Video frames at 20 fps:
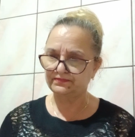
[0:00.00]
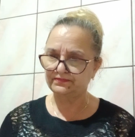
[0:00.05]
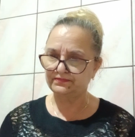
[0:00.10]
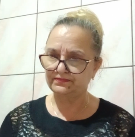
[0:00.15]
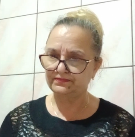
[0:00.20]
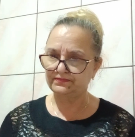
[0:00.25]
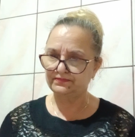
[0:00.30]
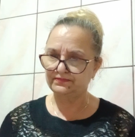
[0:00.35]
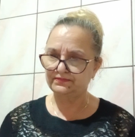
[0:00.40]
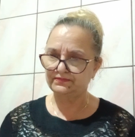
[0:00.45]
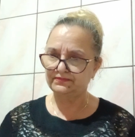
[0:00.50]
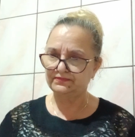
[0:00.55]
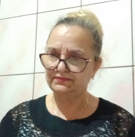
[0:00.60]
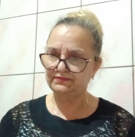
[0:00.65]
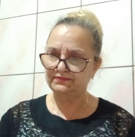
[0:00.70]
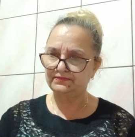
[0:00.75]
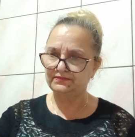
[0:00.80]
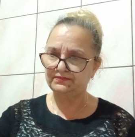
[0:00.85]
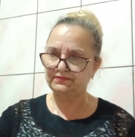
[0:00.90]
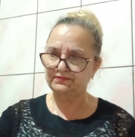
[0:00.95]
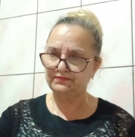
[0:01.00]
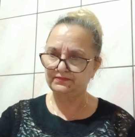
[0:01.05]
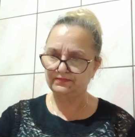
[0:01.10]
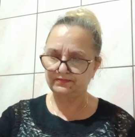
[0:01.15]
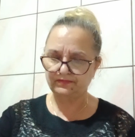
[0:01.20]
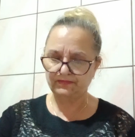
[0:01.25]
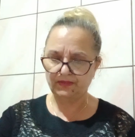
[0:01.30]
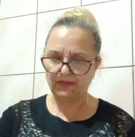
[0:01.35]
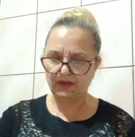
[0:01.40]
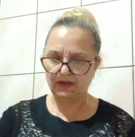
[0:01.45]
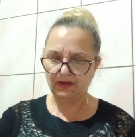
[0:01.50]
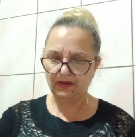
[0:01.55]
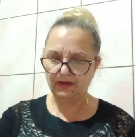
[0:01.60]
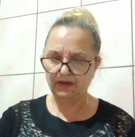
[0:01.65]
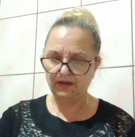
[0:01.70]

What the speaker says: Nothing is said.